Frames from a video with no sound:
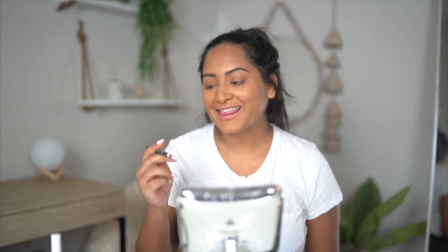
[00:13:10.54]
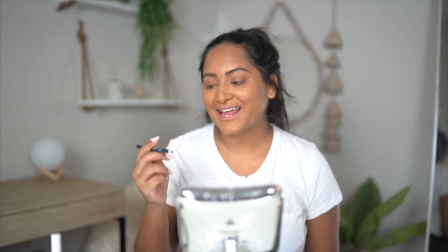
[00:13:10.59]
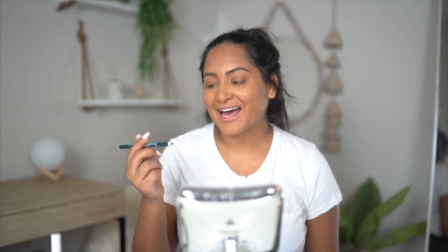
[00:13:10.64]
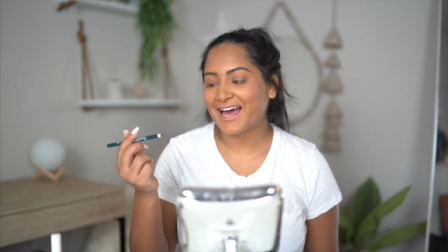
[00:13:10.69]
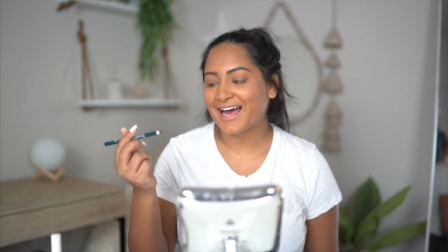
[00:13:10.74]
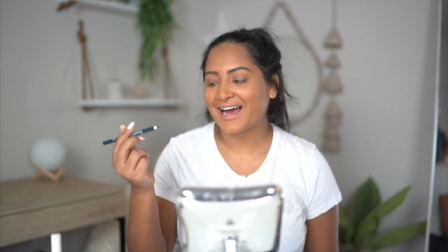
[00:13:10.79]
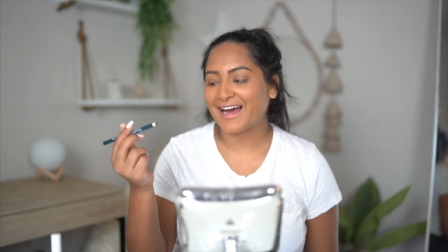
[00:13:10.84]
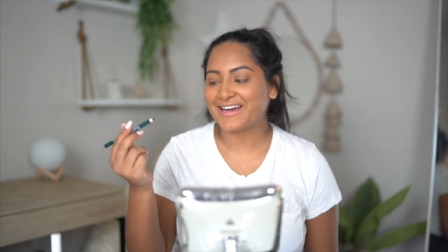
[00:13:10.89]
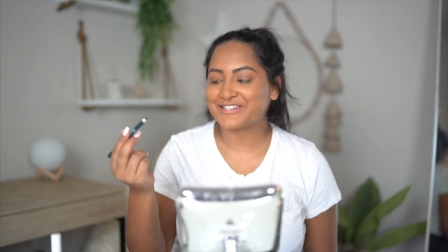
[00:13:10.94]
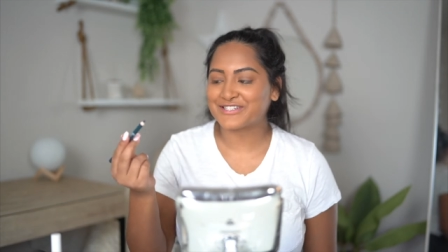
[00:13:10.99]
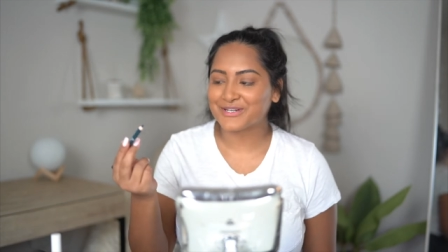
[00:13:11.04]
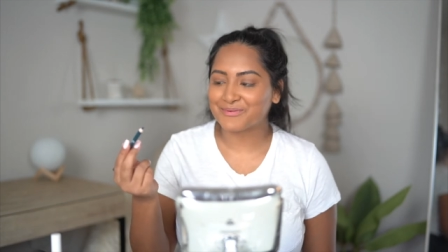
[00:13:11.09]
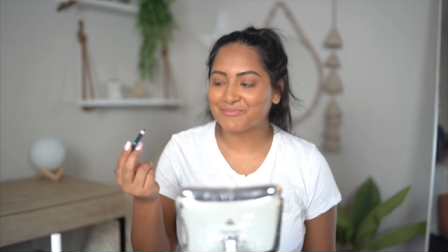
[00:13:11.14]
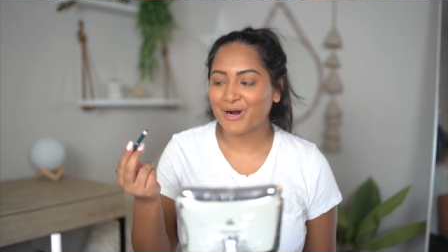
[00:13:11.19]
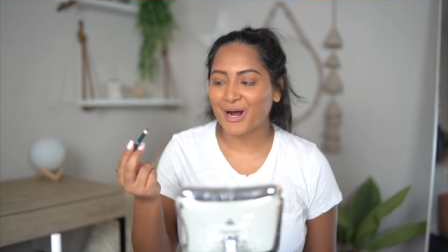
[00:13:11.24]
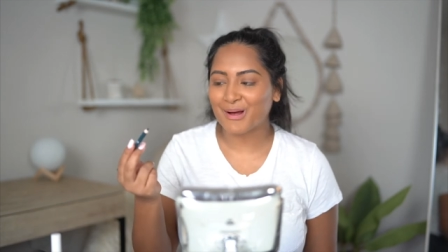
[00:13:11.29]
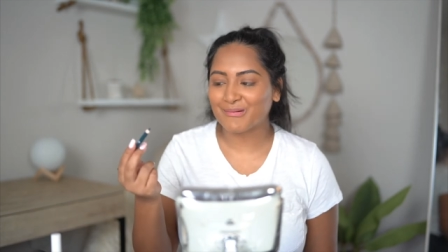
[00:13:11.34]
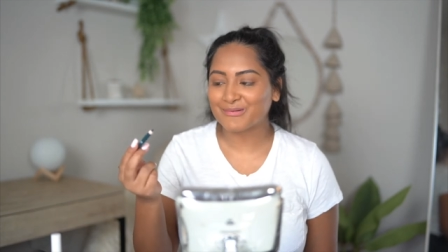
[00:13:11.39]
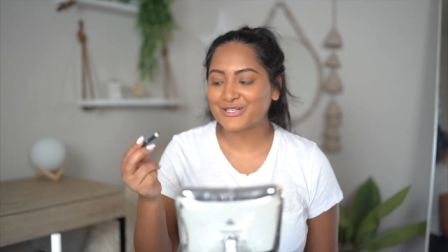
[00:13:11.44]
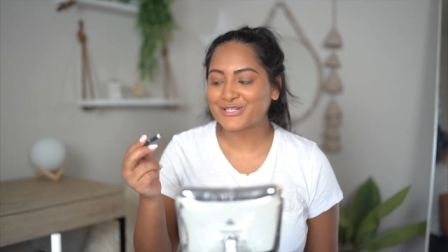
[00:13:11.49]
that I should
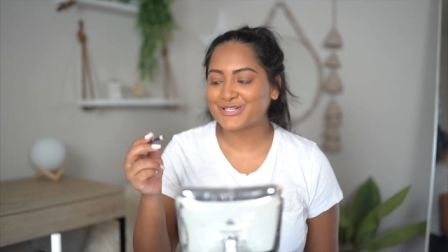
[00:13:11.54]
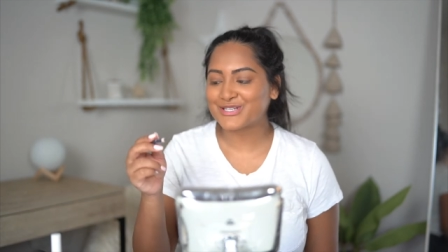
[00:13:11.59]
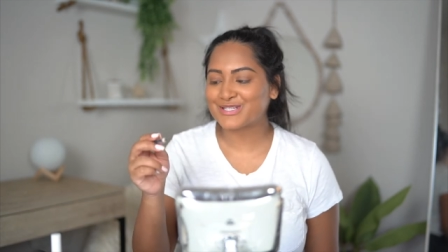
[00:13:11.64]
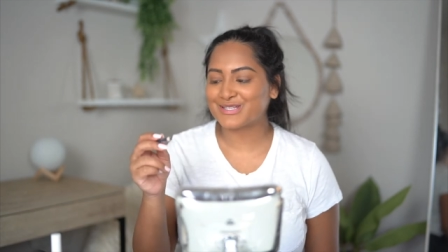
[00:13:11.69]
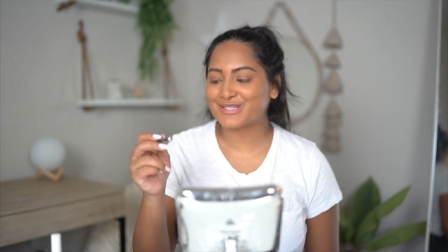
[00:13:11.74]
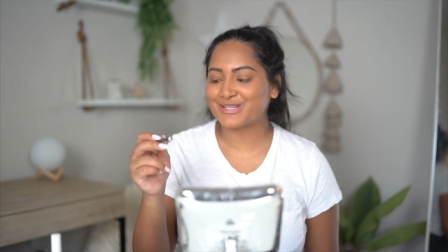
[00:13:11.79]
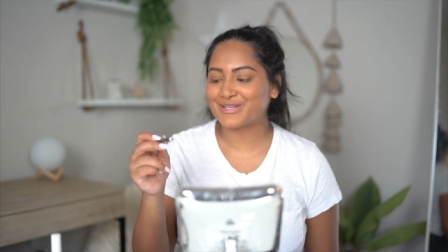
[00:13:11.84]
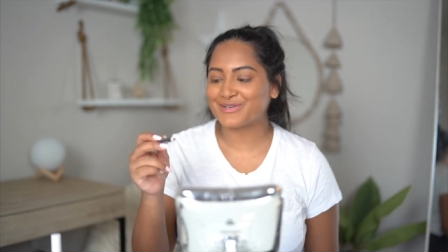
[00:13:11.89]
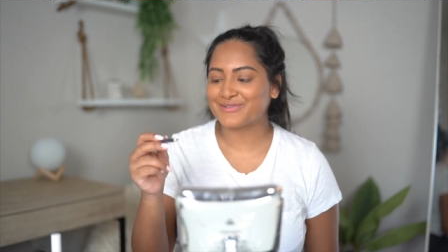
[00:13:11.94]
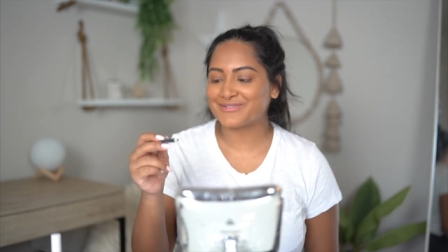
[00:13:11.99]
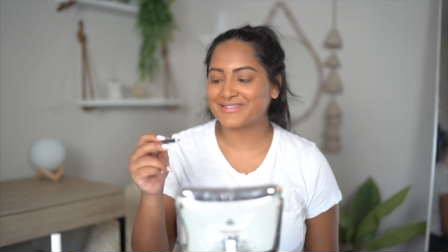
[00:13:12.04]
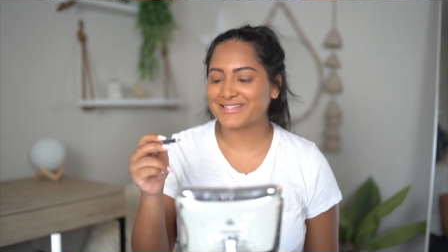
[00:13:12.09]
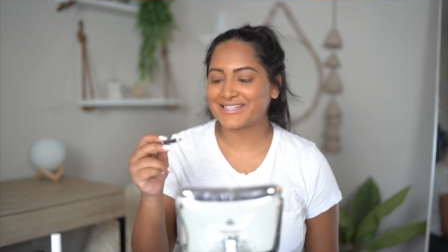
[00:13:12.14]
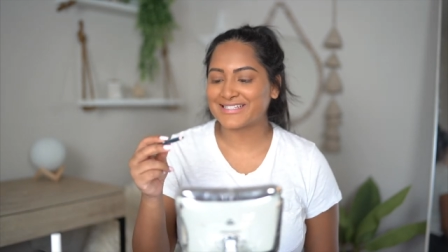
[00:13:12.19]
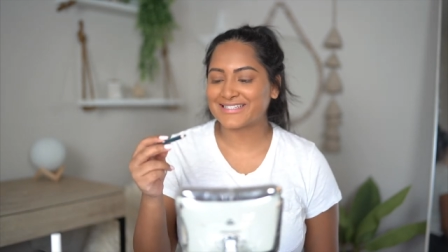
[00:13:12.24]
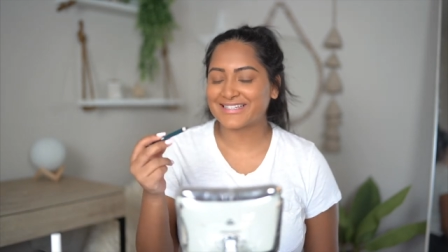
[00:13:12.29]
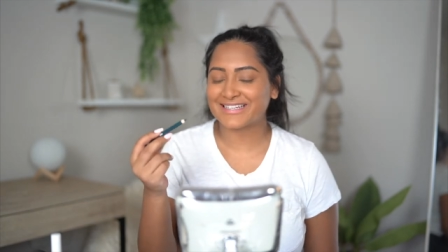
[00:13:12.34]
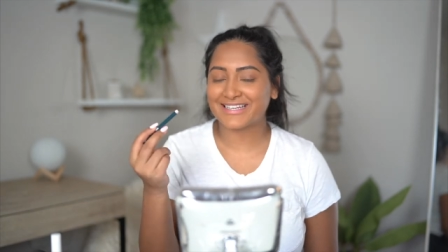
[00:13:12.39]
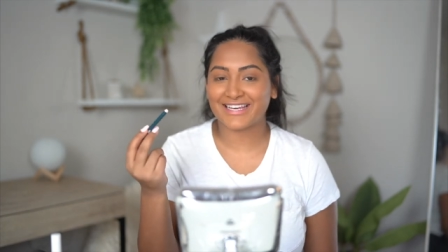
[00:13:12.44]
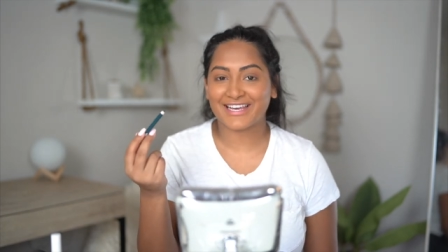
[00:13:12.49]
probably just use
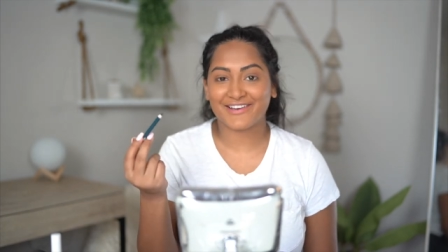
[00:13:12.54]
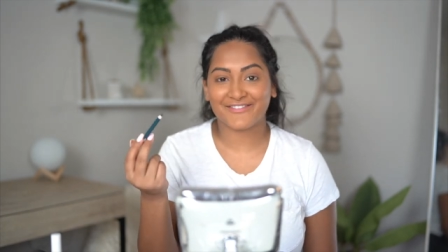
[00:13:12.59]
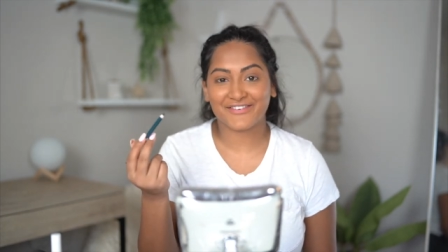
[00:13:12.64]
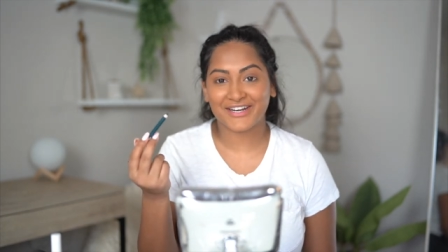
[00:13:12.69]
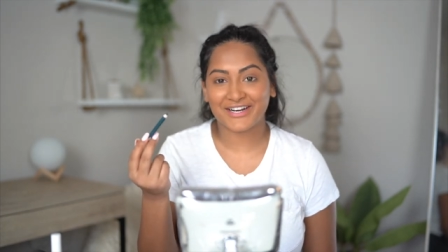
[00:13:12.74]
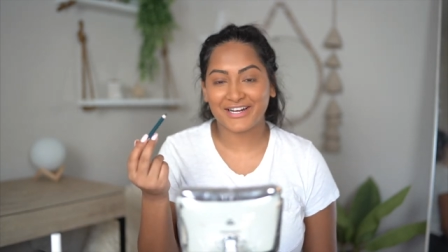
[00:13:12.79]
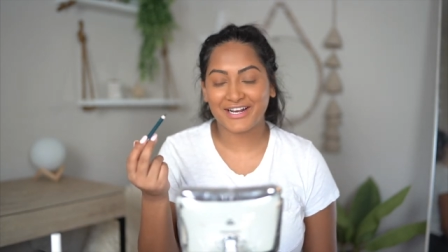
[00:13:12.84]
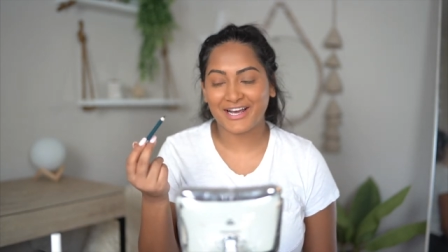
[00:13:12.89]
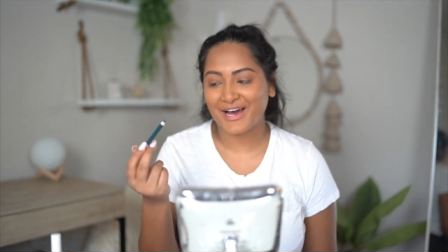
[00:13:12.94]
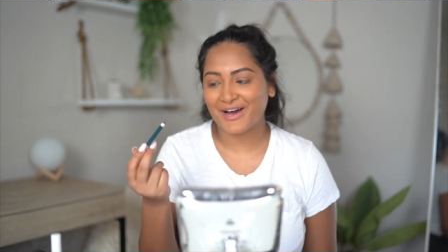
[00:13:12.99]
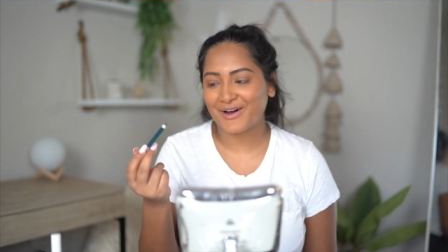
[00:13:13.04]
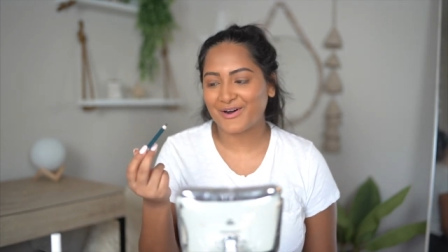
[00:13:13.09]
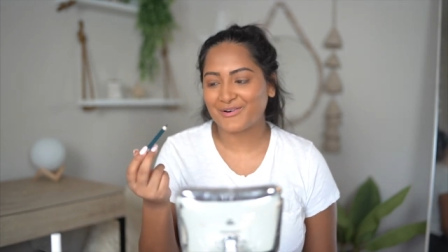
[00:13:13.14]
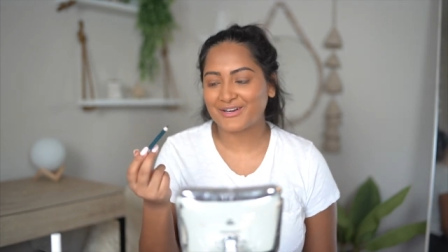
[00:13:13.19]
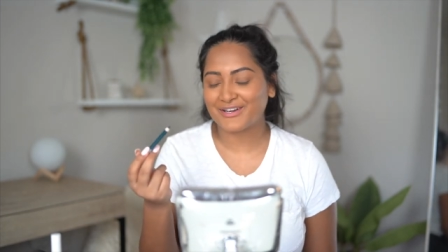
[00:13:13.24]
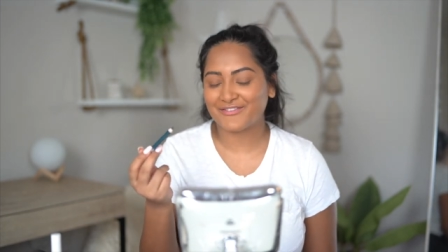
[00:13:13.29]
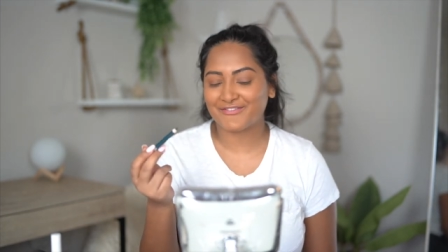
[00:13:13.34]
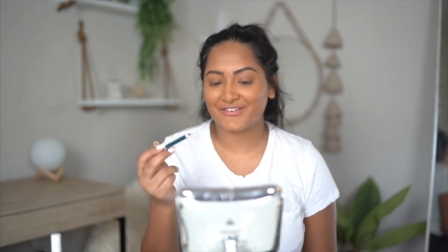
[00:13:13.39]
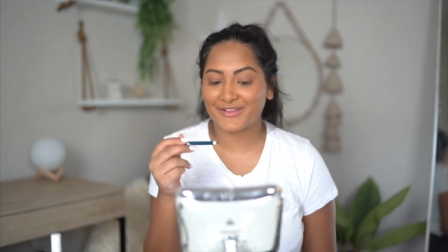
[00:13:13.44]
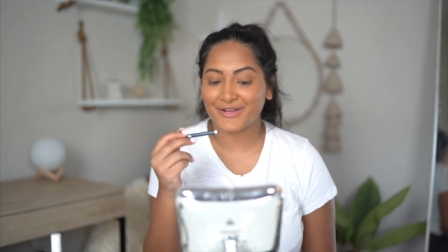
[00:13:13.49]
this and give it a go,
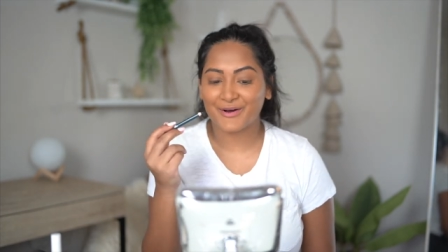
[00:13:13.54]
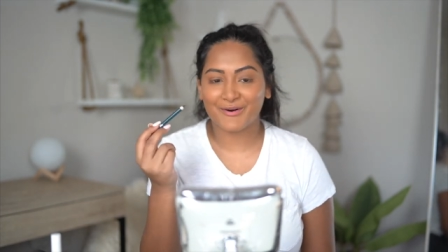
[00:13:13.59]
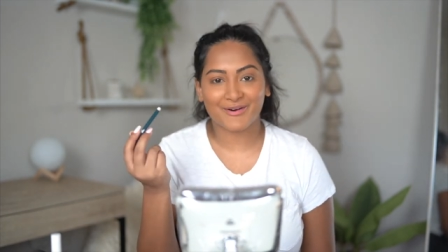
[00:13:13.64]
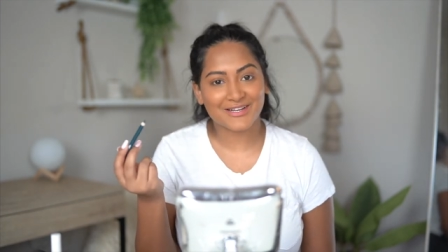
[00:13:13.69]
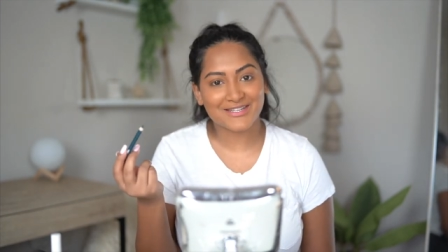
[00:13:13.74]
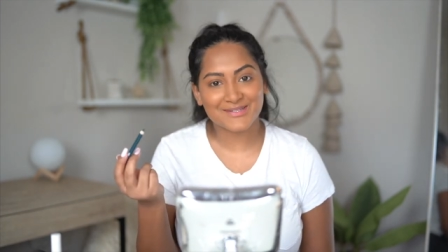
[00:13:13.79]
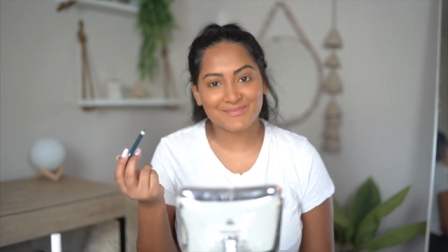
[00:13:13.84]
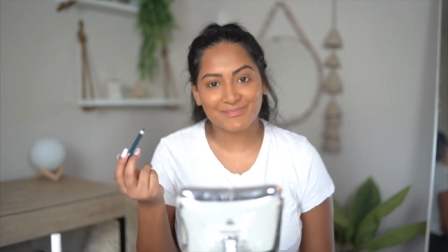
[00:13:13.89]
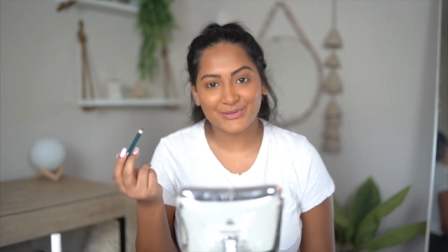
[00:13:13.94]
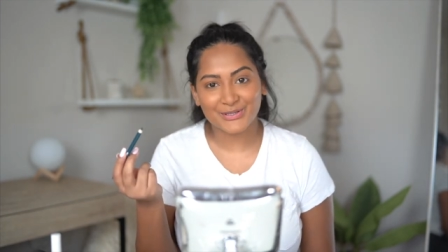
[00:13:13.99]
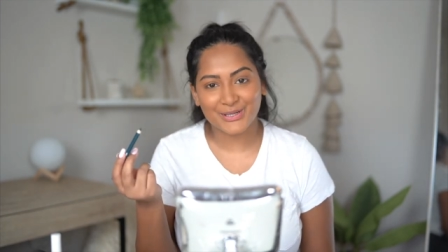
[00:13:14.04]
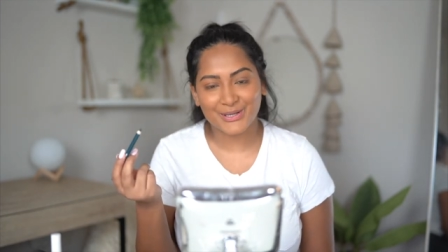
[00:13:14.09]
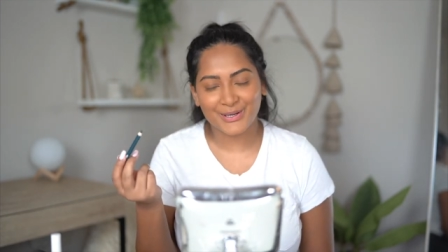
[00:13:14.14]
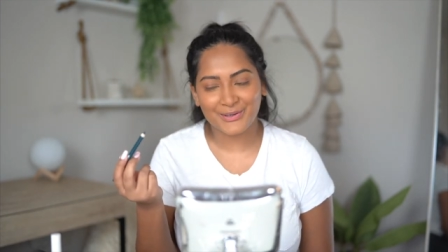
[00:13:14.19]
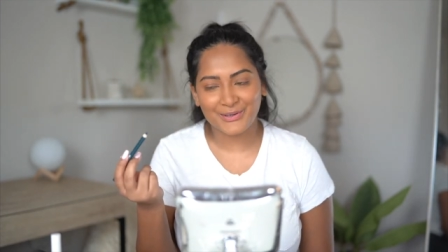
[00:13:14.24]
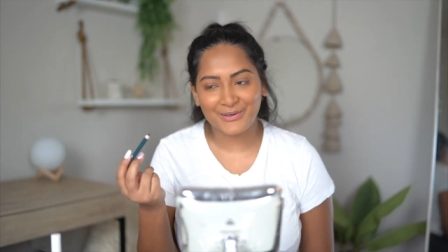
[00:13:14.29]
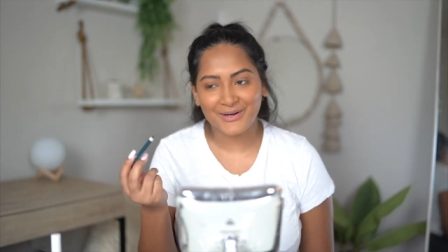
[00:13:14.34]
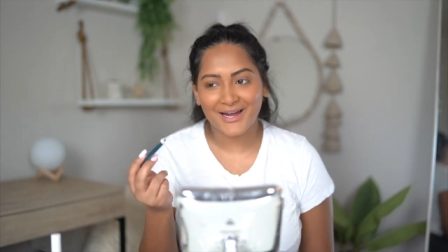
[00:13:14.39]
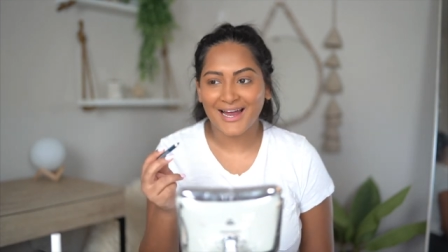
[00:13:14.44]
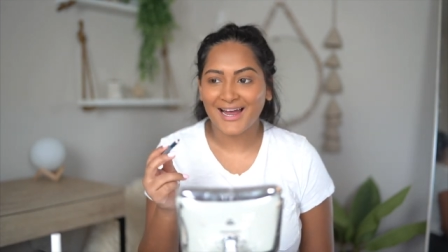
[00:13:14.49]
even though it is
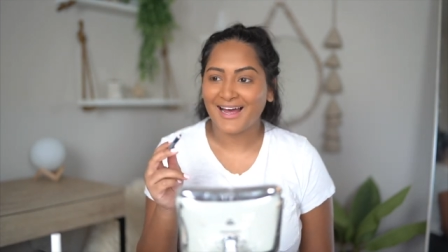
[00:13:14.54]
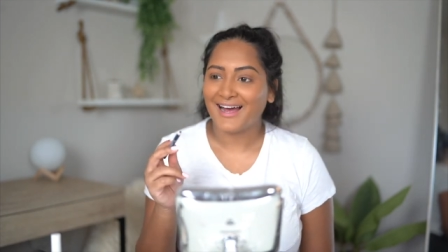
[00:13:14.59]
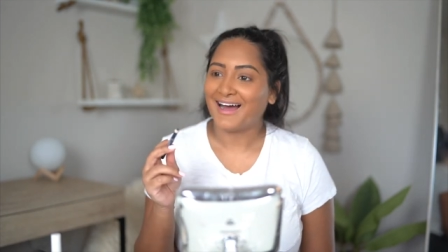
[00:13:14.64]
blue.